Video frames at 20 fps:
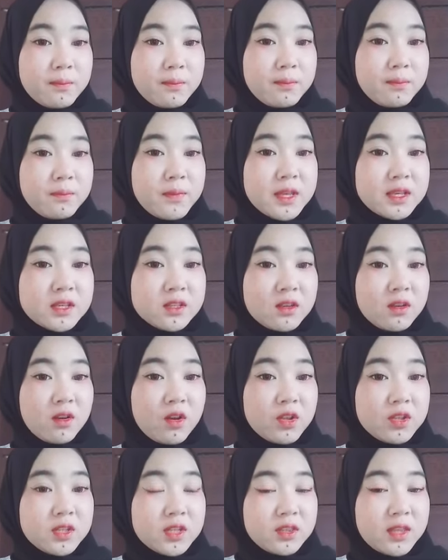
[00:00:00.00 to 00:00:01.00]
Based
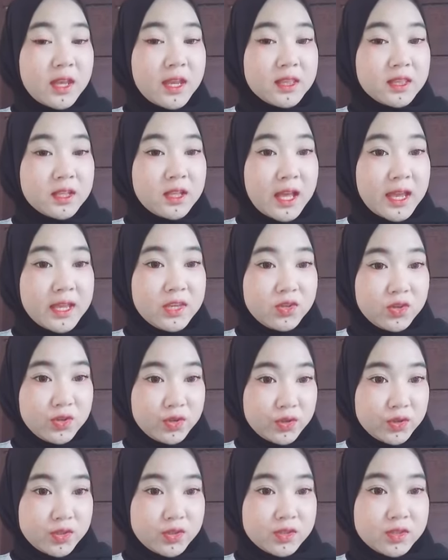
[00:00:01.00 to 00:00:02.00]
on the title I
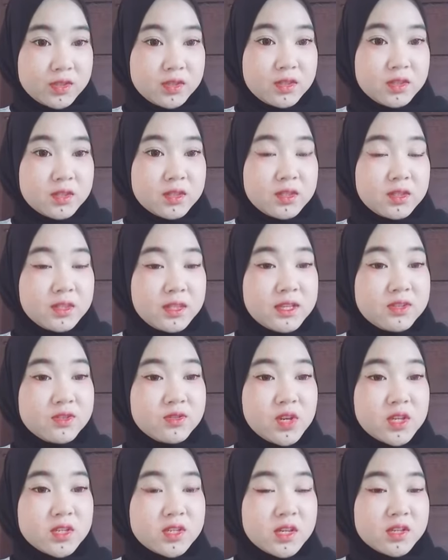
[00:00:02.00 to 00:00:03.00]
choose, this
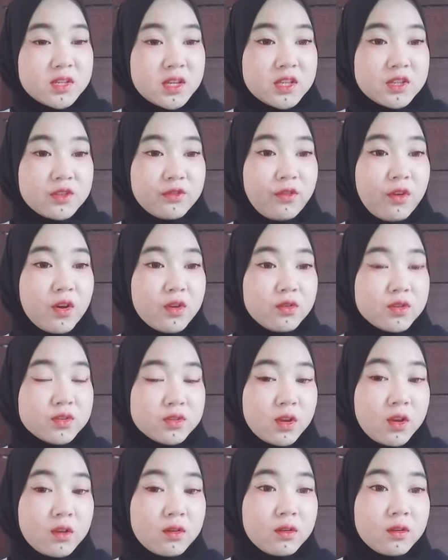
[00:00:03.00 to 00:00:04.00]
research is focused
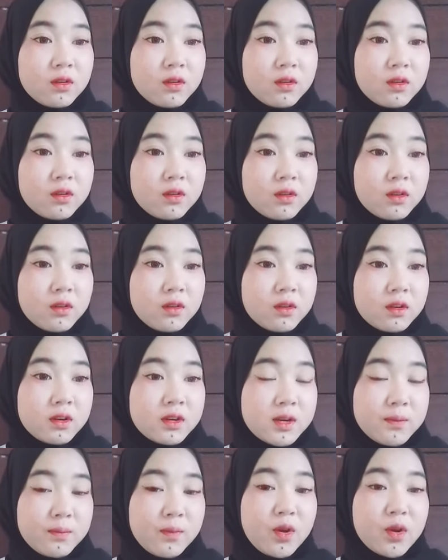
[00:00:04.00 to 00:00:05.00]
on
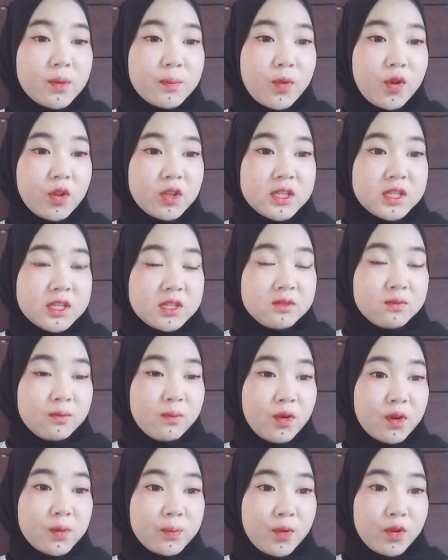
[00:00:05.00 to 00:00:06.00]
the
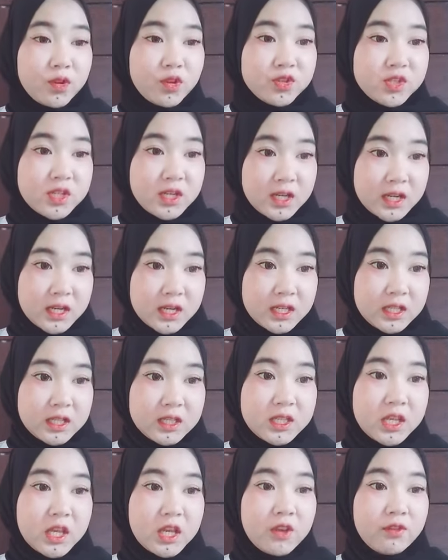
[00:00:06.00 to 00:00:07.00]
morphological
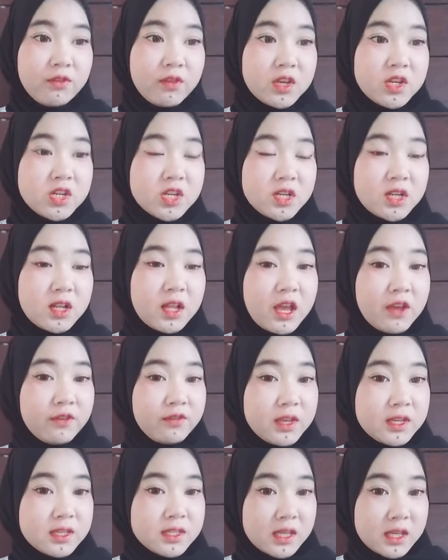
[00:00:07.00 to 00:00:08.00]
derivational
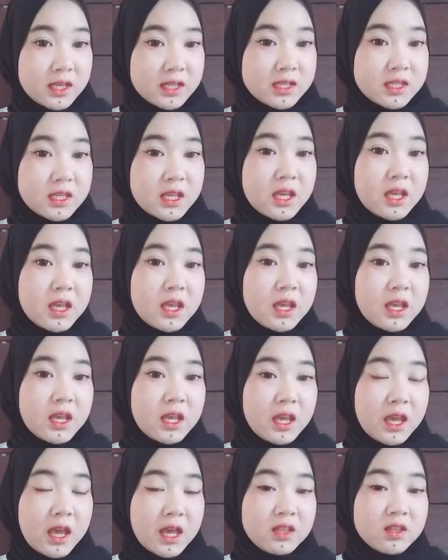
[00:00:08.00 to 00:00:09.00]
affixes
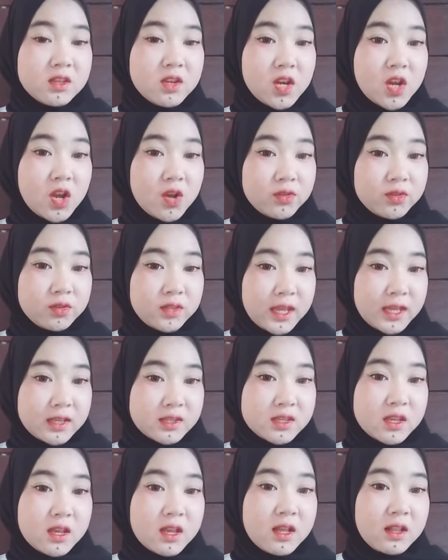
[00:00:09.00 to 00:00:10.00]
and
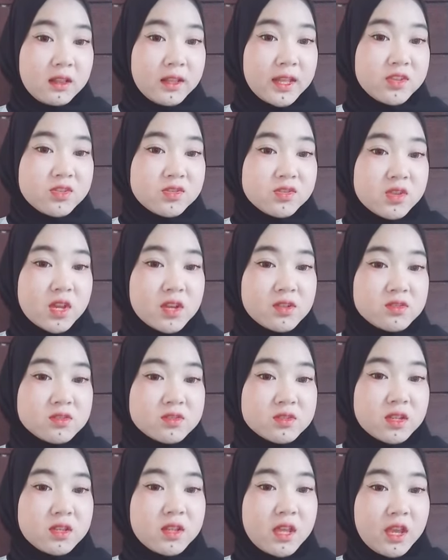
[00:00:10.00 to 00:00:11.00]
RecountText. Let's start
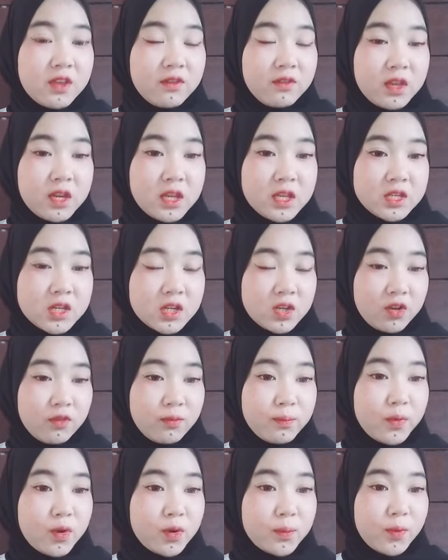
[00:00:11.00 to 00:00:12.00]
the definition of
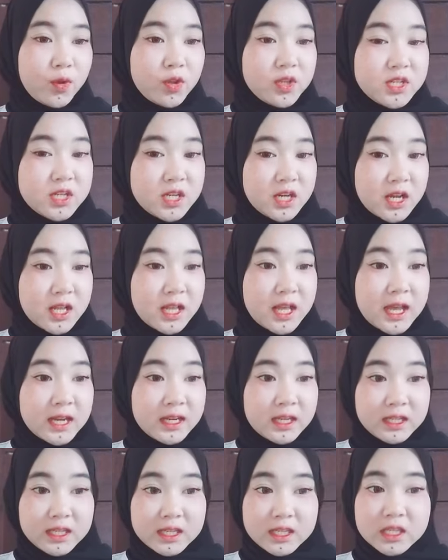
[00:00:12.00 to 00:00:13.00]
morphological
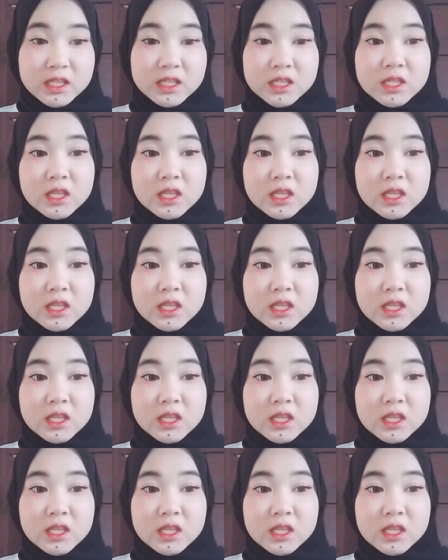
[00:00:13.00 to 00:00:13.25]
analysis